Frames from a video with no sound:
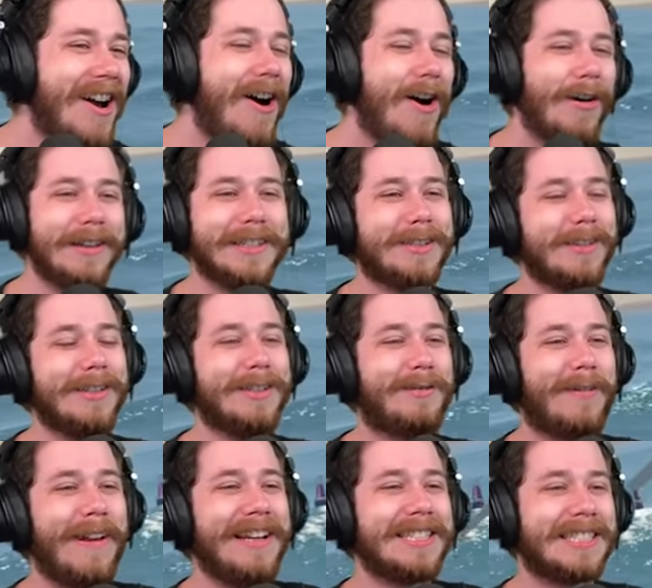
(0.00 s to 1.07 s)
always wins
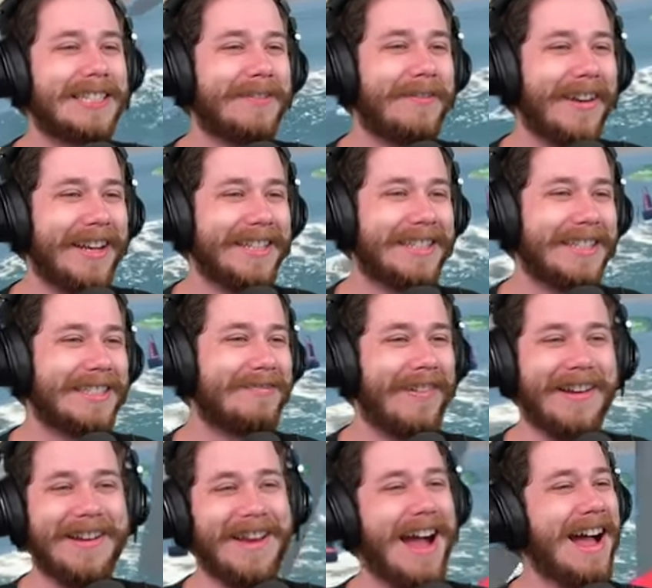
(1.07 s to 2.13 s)
face to faces,
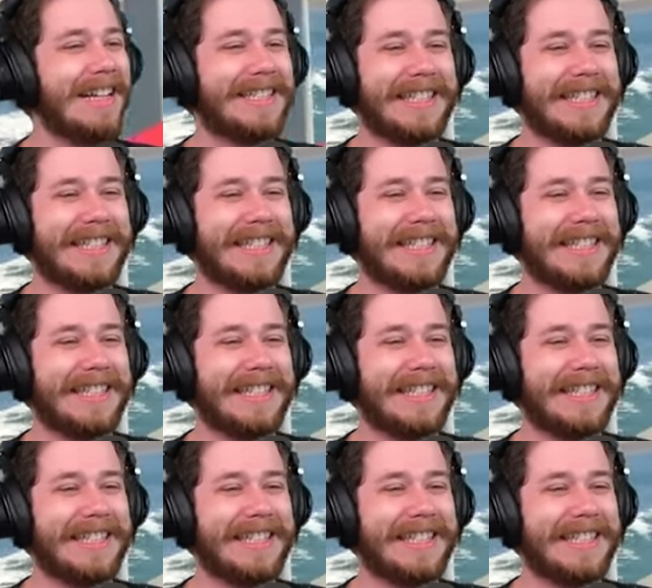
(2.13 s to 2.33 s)
but not